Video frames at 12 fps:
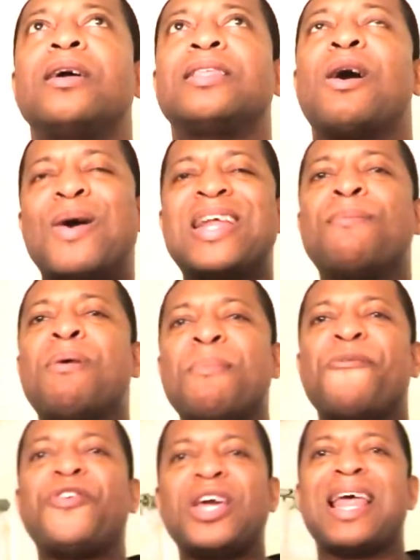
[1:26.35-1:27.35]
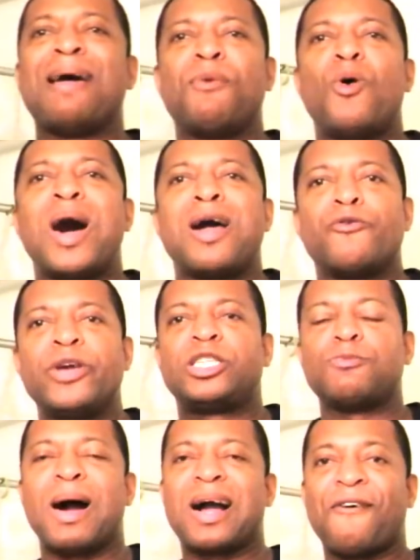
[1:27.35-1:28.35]
that one here makes me feel like I want to
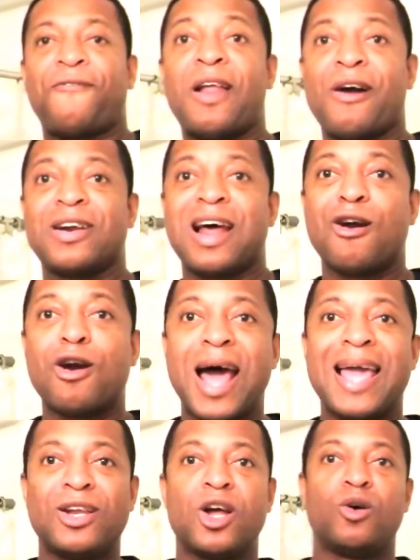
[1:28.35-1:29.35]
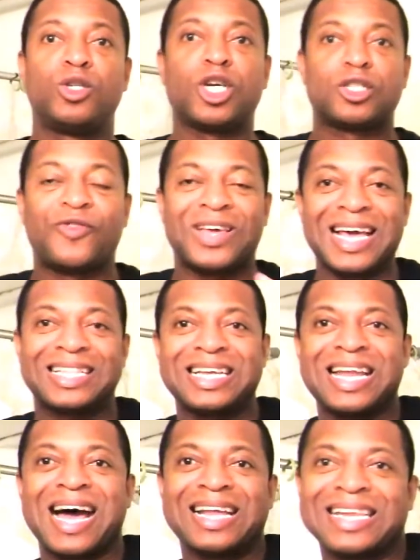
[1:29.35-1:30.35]
reach back to Florida right now just for
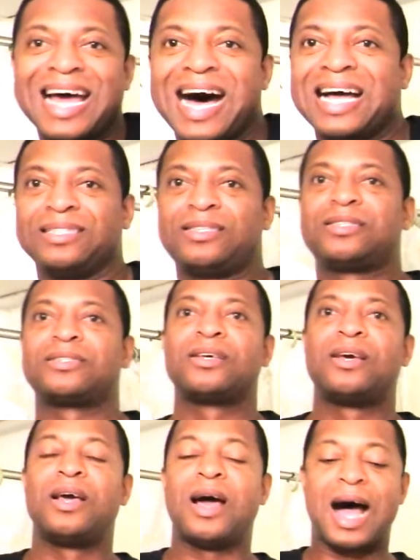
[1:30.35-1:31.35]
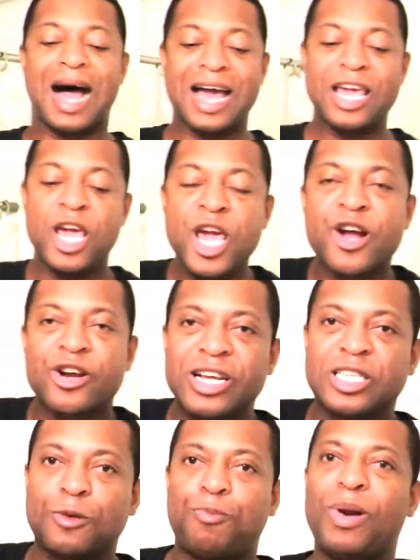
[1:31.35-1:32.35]
getting her dance and hear
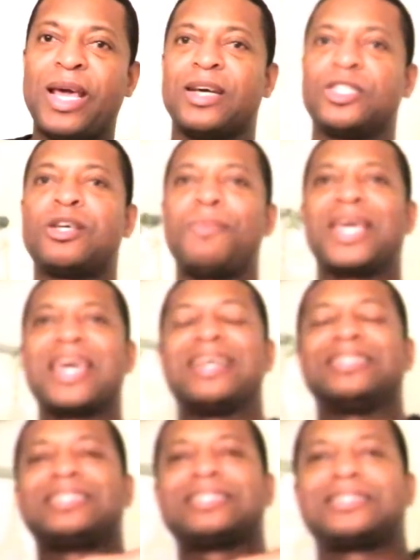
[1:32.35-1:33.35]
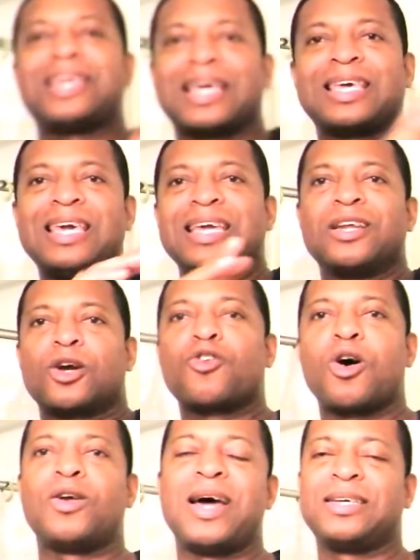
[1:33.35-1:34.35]
this play so I can take in the
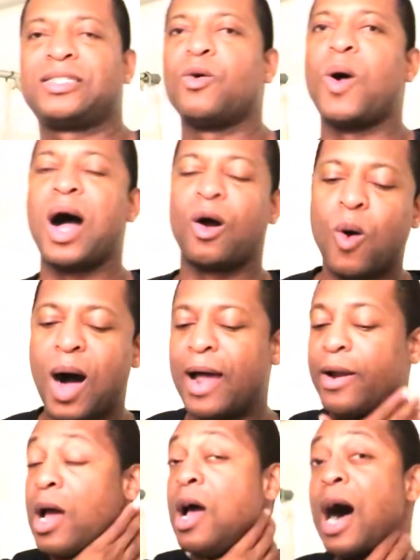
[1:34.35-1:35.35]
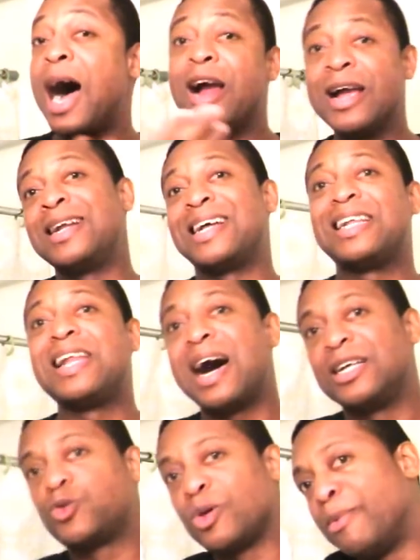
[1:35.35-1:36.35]
crowd and see what I want. Or in the
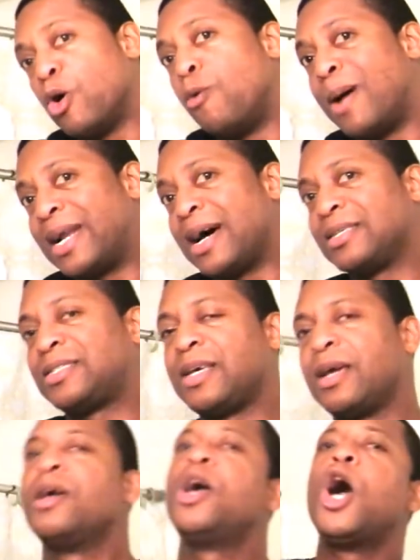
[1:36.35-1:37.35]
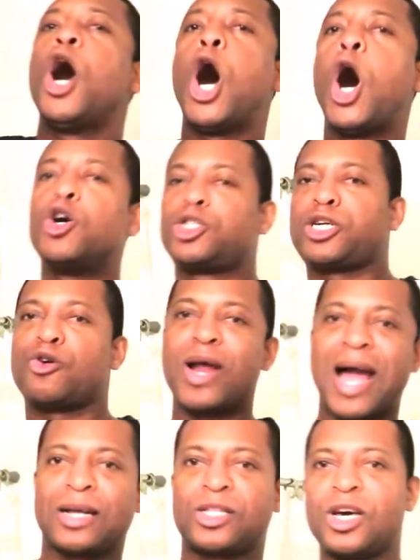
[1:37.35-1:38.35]
dance with my woman and see how she
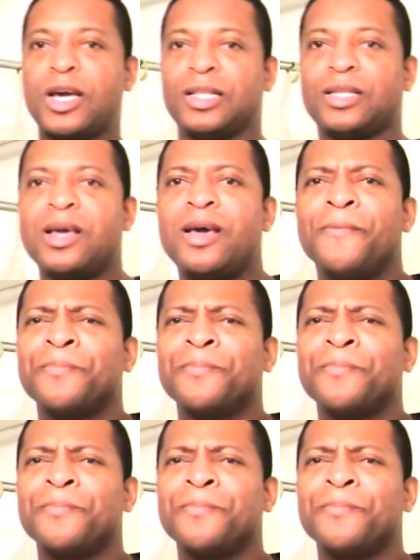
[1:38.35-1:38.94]
react to it.